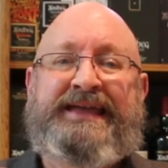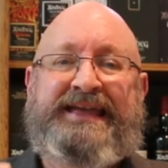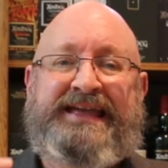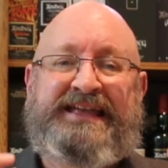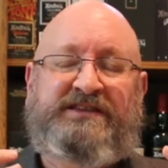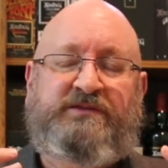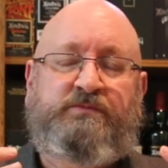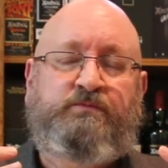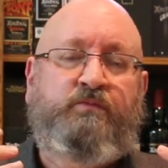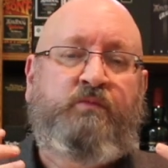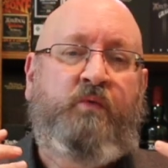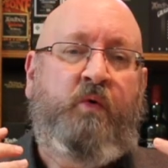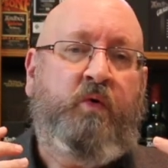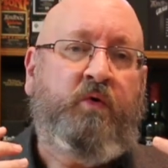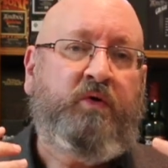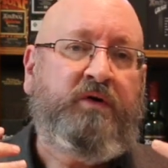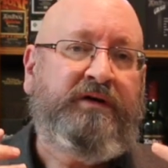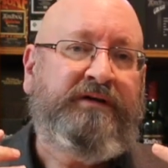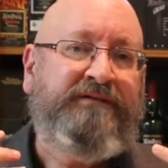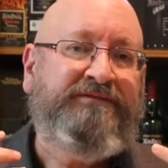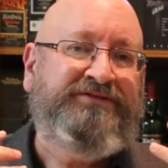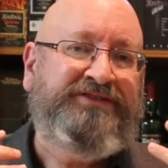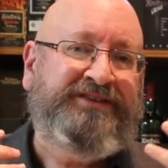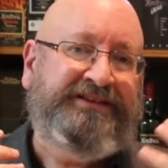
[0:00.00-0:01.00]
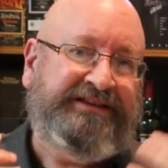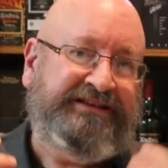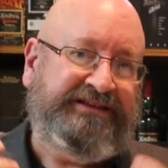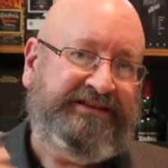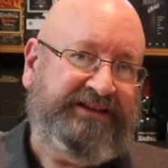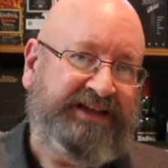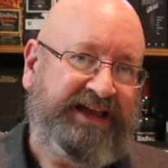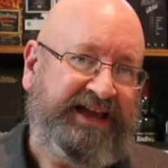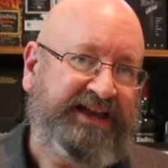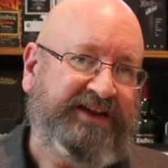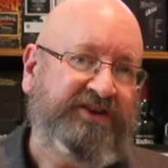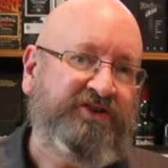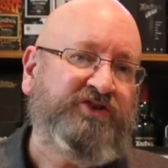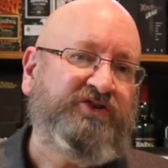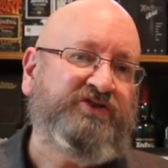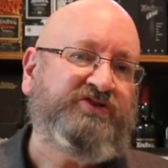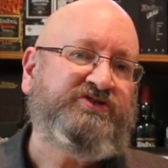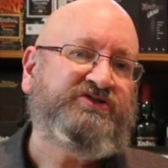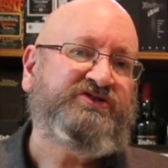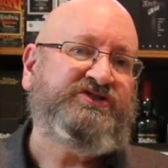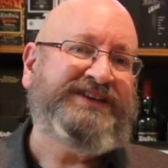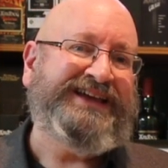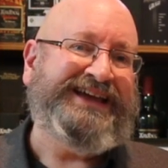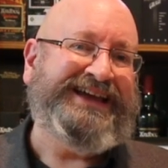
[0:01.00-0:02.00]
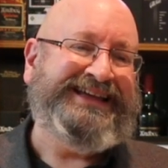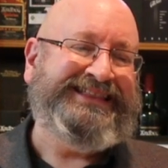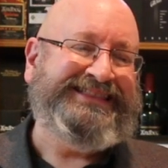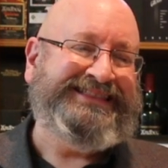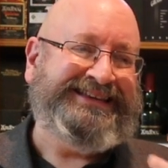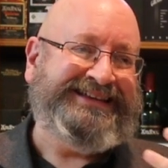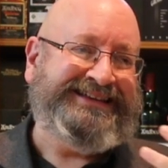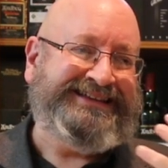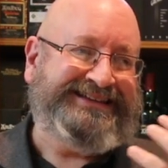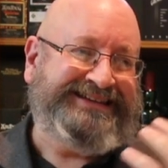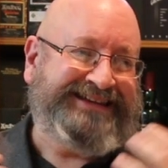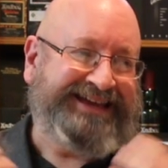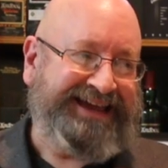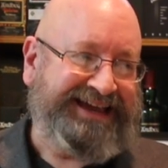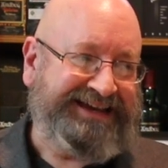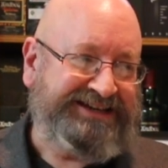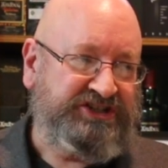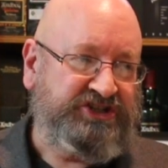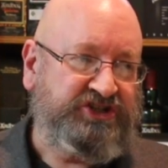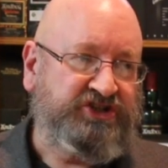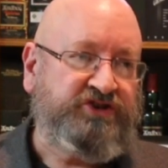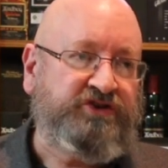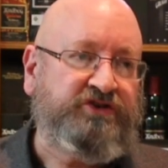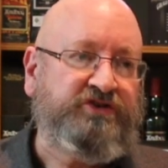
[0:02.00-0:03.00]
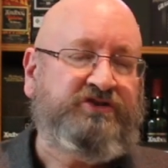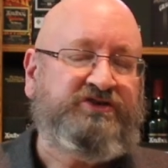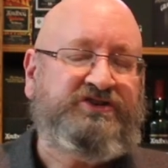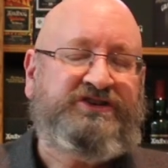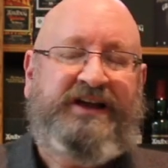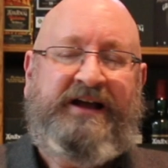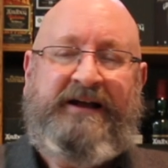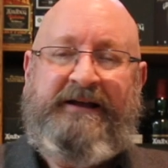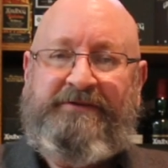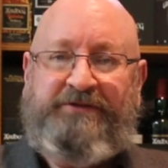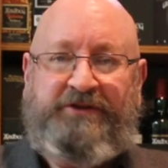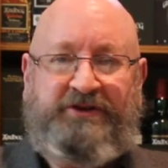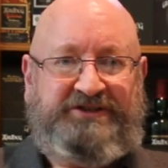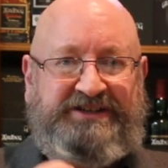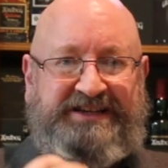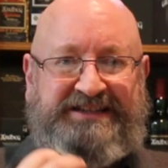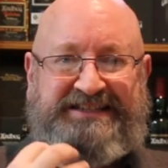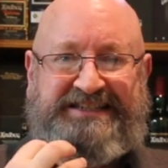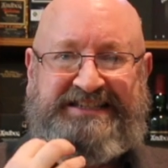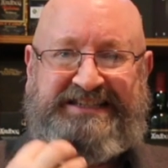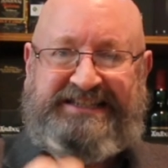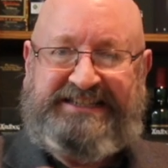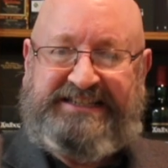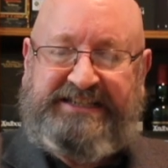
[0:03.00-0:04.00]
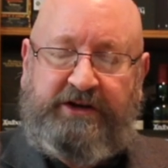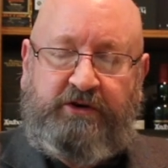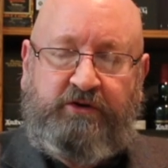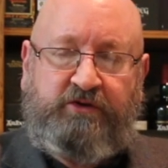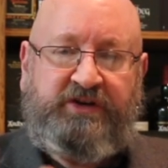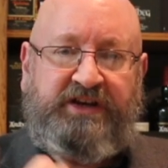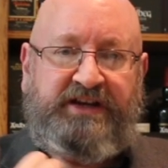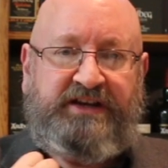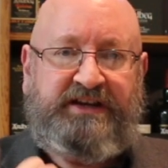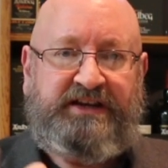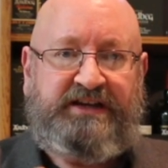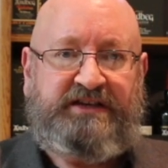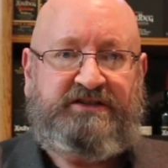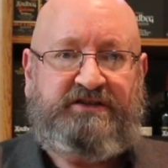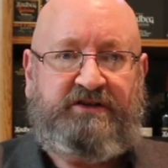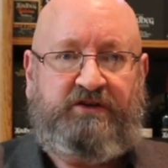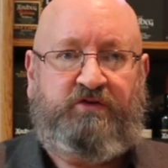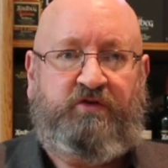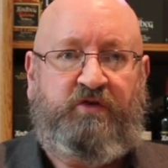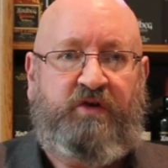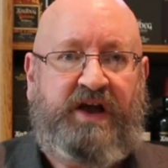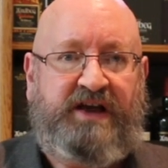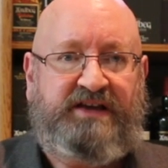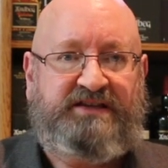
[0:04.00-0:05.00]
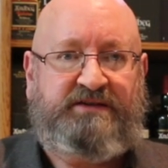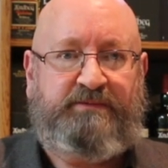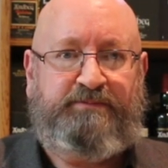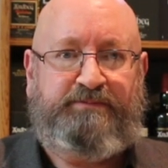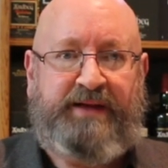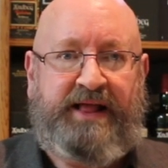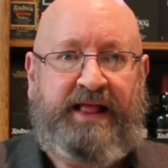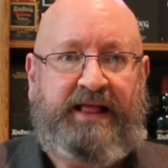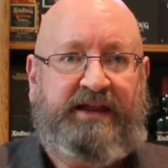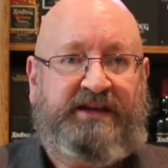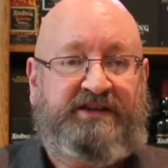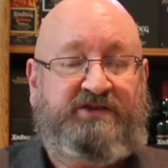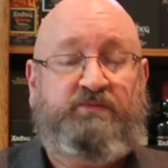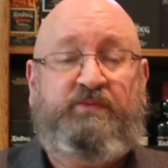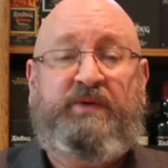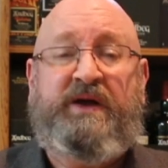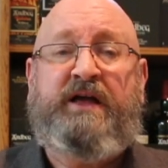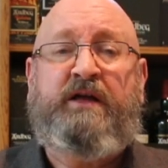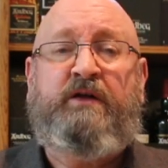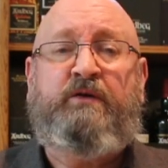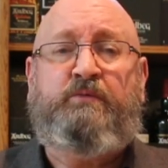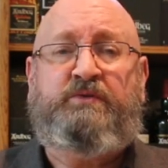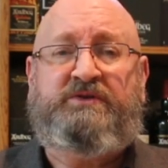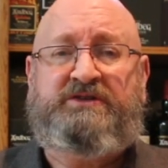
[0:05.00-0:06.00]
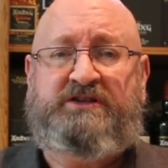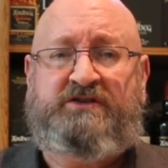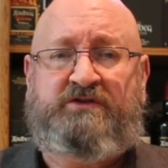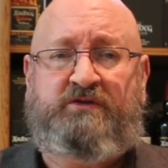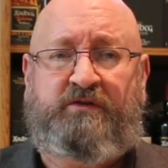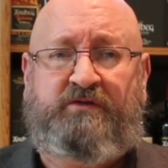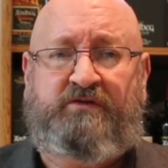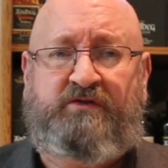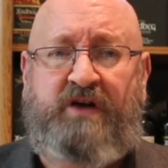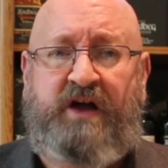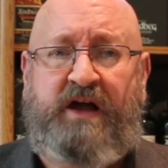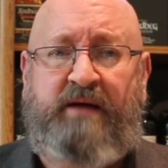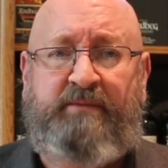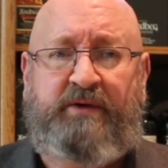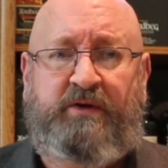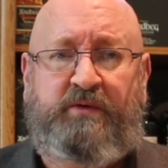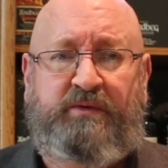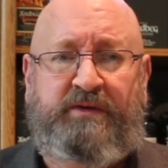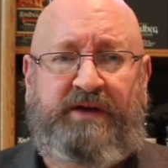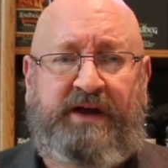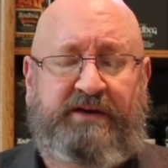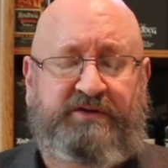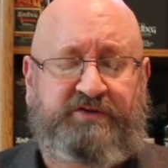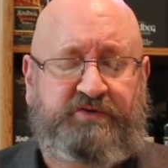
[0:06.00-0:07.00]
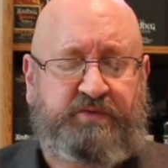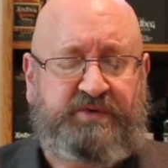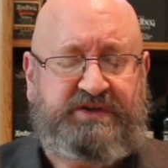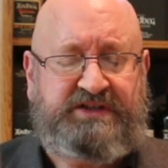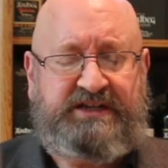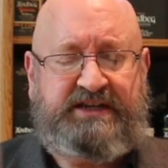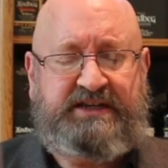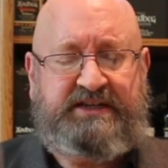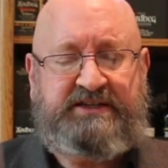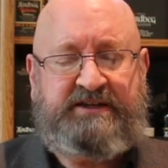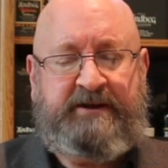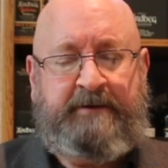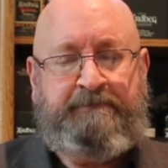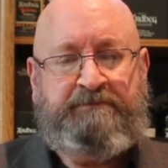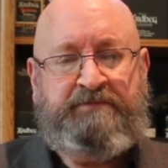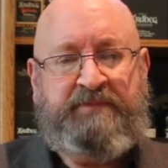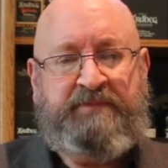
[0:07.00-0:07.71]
It's more of the layers and the textures. There's a silkiness across the palate as well, which is sort of common with Irish whiskeys.